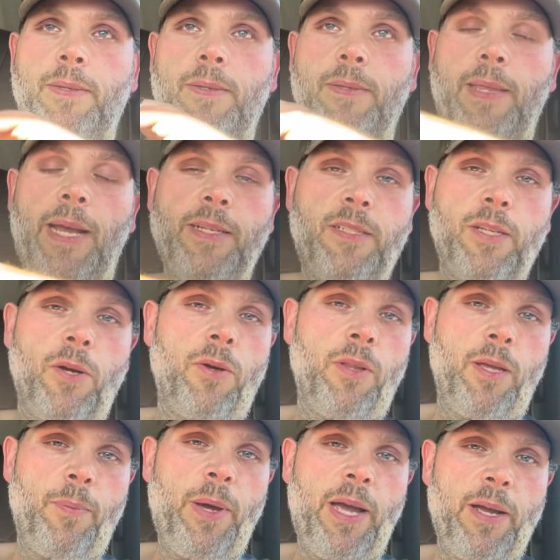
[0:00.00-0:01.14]
that's the
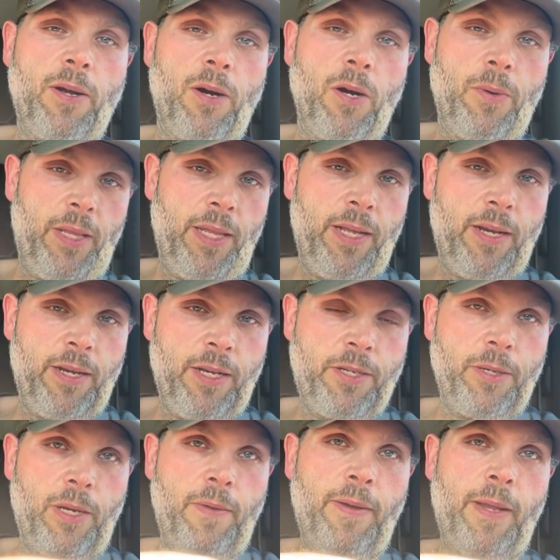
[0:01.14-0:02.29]
only PACCAR related
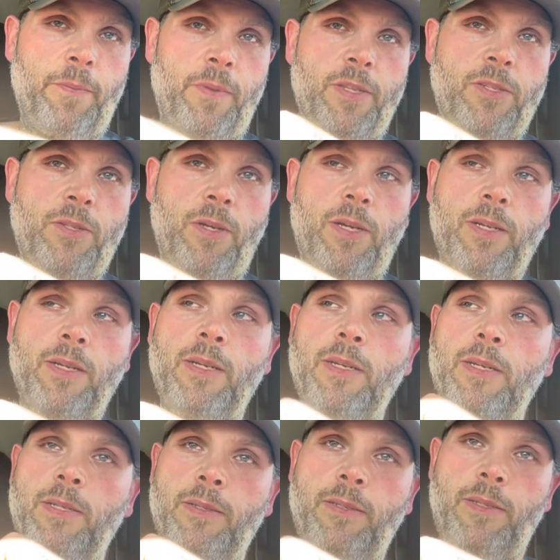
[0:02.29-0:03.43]
issue I've had with this truck.
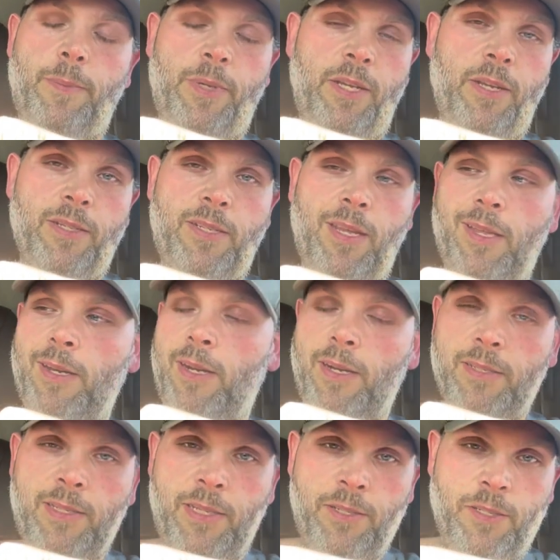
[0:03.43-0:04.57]
I mean, you could say the knock
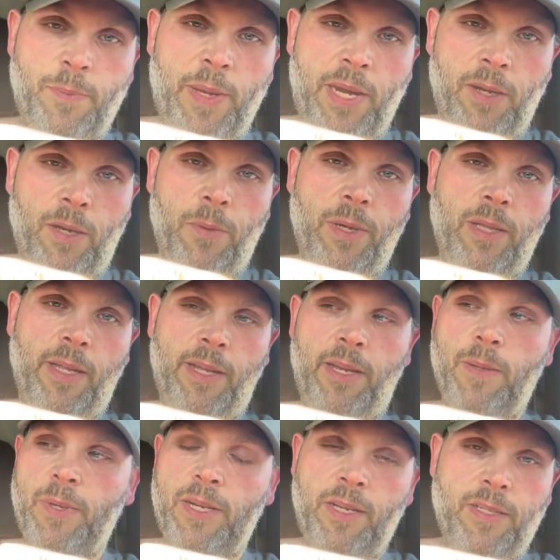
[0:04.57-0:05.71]
sensor is PACCAR related,
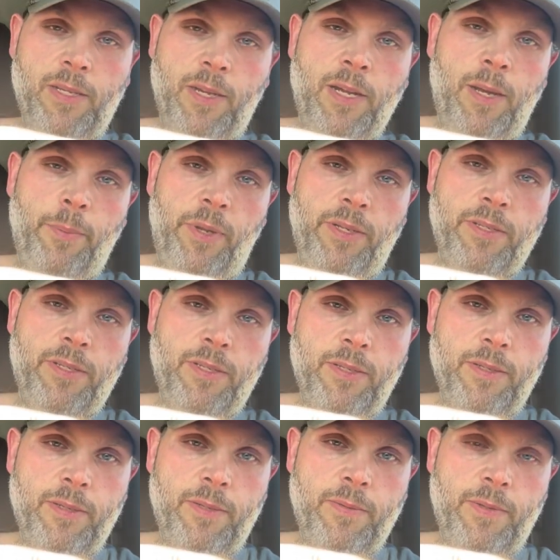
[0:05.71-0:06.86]
but it's a Cummins
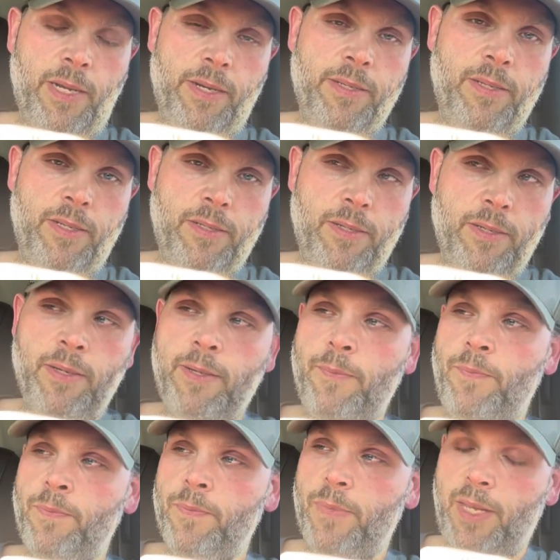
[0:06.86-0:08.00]
knock sensor.
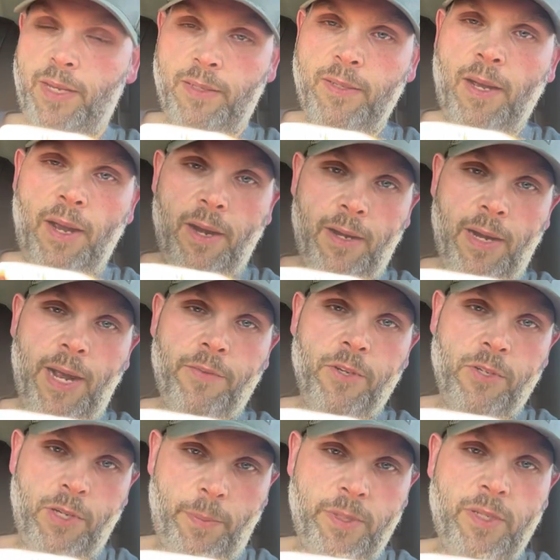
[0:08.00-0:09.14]
The entire
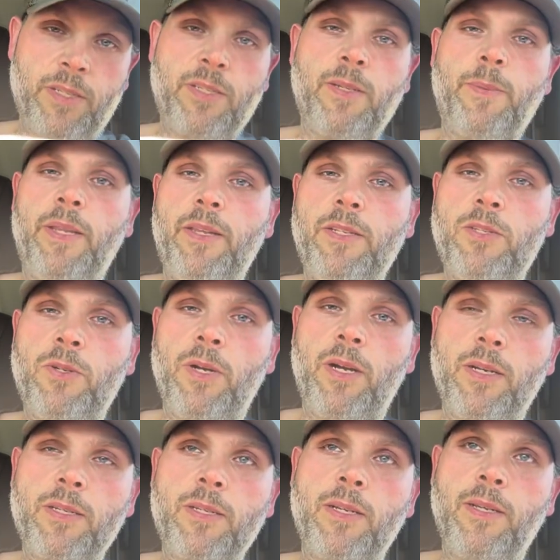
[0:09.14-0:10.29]
aftertreatment system on these
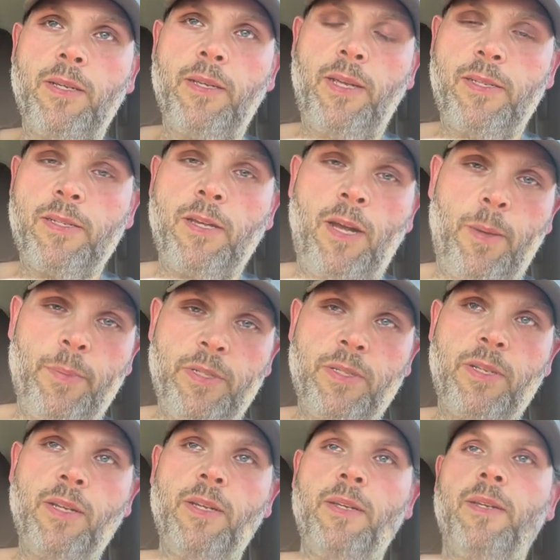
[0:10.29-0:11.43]
trucks is
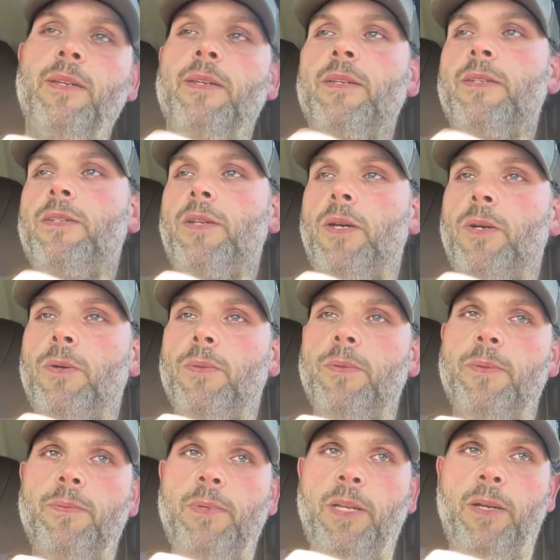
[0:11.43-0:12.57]
Cummins. So,
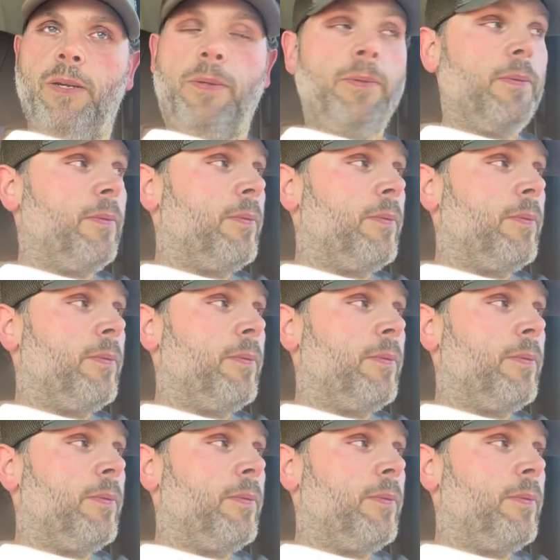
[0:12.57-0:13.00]
you know,